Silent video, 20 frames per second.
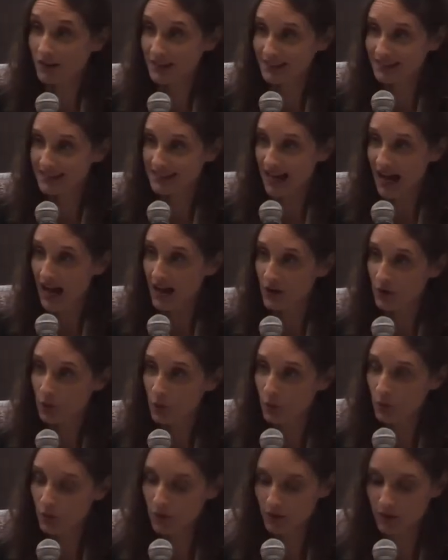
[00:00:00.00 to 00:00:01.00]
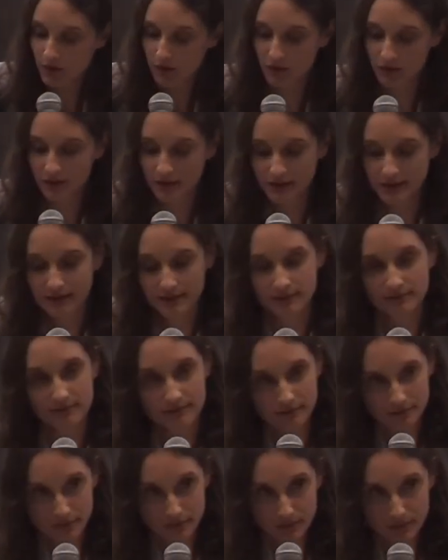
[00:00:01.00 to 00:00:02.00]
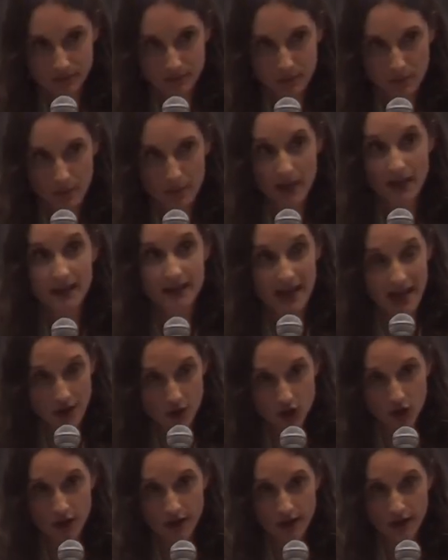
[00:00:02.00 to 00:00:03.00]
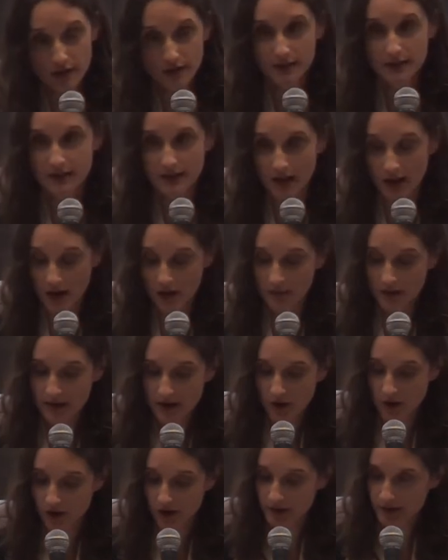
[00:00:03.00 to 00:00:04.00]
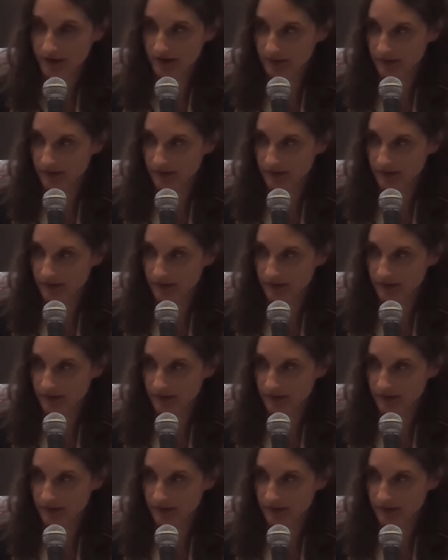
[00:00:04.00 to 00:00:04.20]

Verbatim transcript: entire world. Gesher tsar meod.